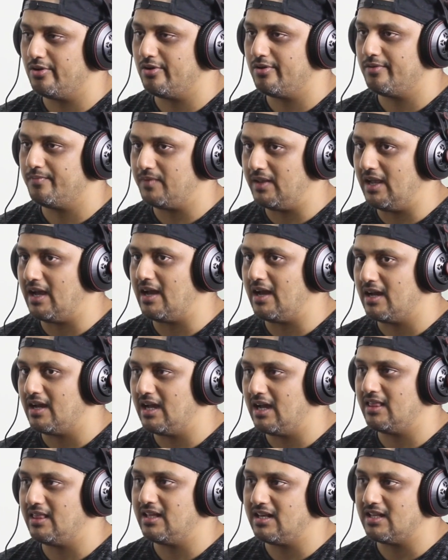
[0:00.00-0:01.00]
So, yeah, I
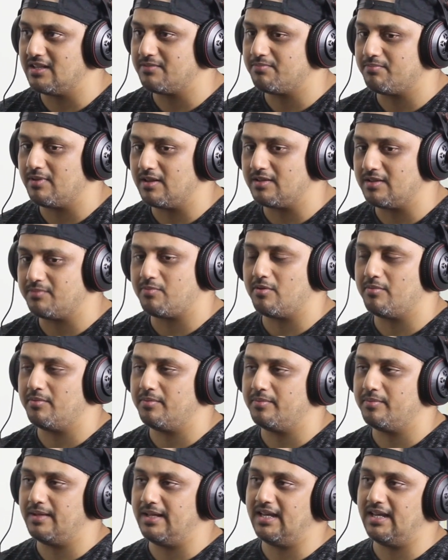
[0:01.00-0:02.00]
think that's
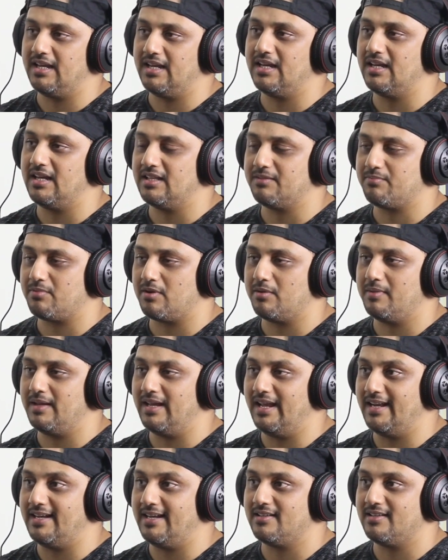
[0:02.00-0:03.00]
probably it.